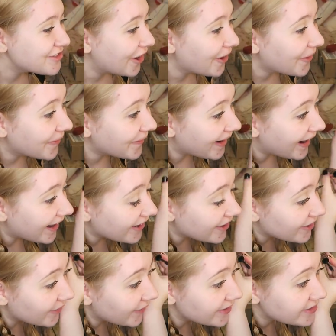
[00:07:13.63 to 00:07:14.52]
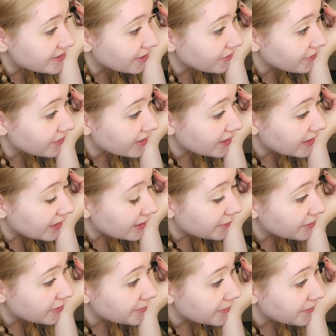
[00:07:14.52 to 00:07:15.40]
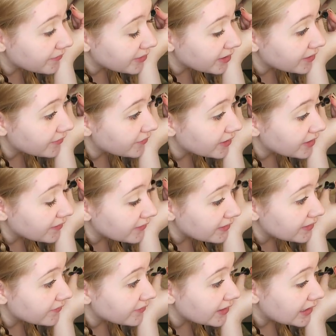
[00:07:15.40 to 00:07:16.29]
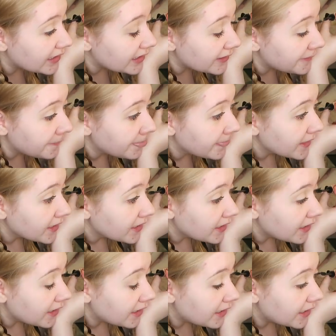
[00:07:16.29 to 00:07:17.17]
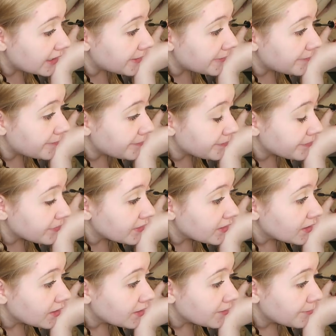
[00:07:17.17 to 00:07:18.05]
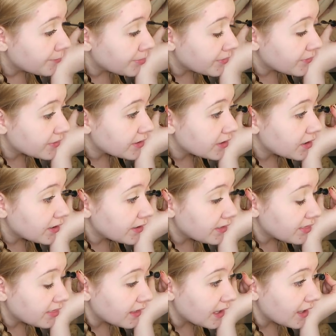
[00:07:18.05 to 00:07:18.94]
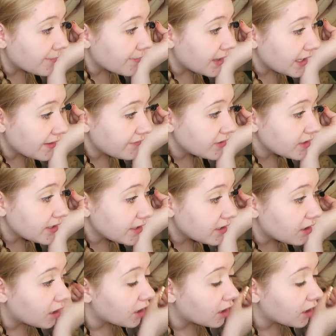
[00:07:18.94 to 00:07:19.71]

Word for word: so, I don't know. I don't think I would have been very forgiving of that. Um, but regarding them, I feel like